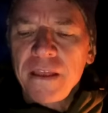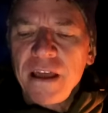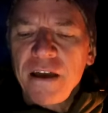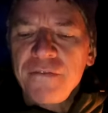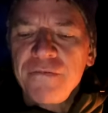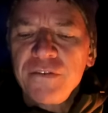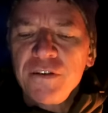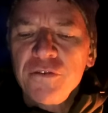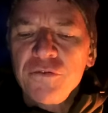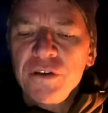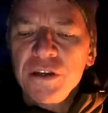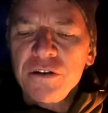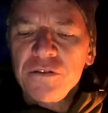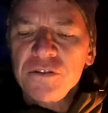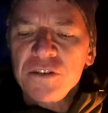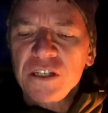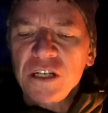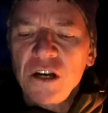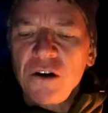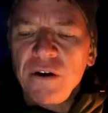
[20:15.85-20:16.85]
A few
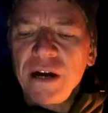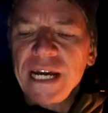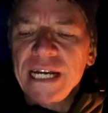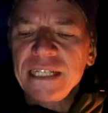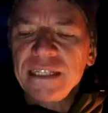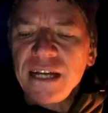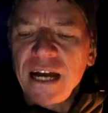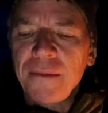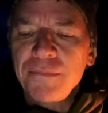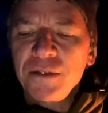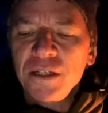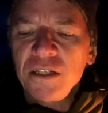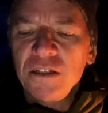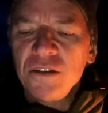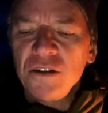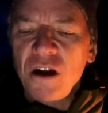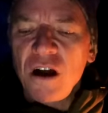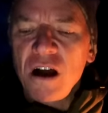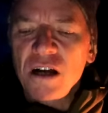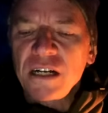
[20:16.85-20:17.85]
years ago I adopted a
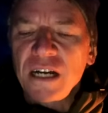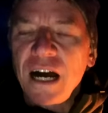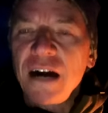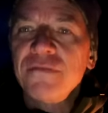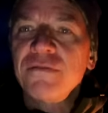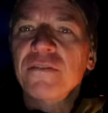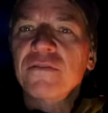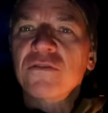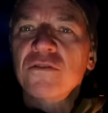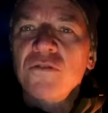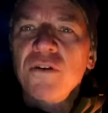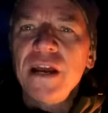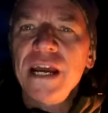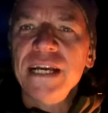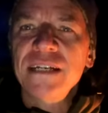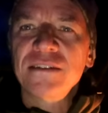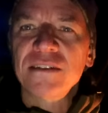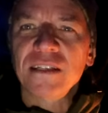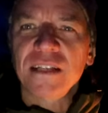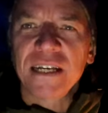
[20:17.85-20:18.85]
dog off of
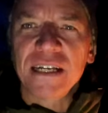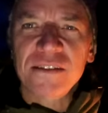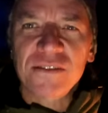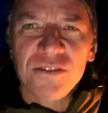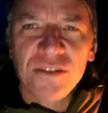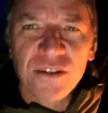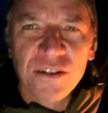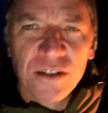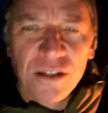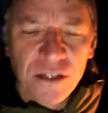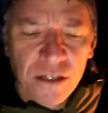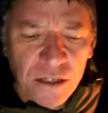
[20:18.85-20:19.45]
Craigslist